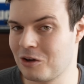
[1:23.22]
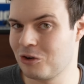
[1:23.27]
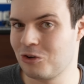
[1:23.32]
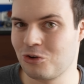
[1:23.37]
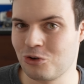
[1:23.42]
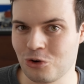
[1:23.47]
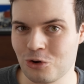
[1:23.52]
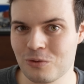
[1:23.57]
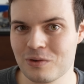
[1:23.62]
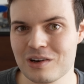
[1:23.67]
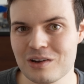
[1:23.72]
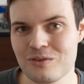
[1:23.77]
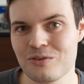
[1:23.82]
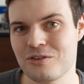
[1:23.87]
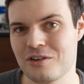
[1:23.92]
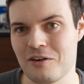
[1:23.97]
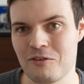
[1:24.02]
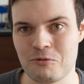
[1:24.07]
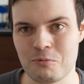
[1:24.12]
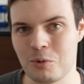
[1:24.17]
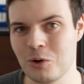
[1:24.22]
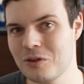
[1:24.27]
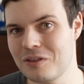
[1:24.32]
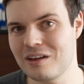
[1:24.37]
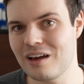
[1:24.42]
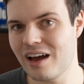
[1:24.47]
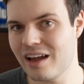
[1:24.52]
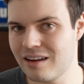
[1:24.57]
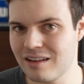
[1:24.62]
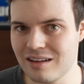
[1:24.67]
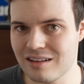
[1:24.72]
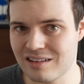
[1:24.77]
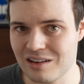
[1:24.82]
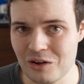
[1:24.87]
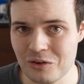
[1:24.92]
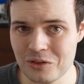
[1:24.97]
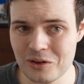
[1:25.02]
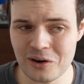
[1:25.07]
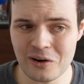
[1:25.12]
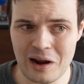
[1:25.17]
Conservatives have put the ideas
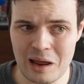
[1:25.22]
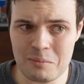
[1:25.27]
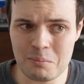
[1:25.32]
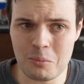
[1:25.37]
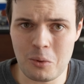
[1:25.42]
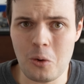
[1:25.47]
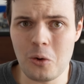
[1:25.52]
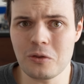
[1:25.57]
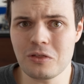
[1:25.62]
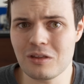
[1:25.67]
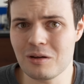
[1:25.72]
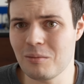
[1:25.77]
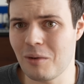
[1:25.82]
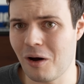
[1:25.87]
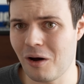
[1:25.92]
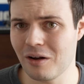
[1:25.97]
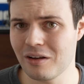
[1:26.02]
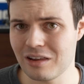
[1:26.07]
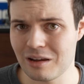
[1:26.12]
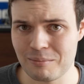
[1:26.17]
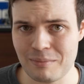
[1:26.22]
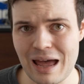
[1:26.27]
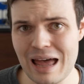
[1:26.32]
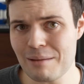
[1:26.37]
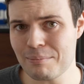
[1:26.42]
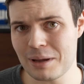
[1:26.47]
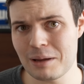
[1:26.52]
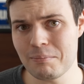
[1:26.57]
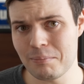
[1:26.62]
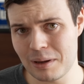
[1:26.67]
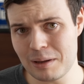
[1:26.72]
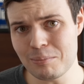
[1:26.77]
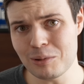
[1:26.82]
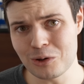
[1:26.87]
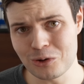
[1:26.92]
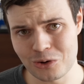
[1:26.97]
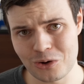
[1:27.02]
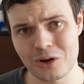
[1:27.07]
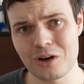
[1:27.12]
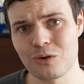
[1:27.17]
out there and put them on the map, and
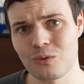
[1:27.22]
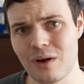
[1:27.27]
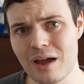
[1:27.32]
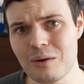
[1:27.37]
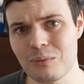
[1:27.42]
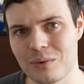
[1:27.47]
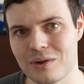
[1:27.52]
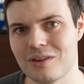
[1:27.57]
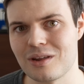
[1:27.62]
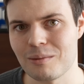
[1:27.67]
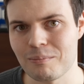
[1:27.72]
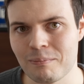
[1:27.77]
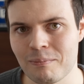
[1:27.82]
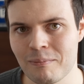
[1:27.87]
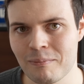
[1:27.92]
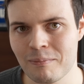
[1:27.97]
people are going to run with them.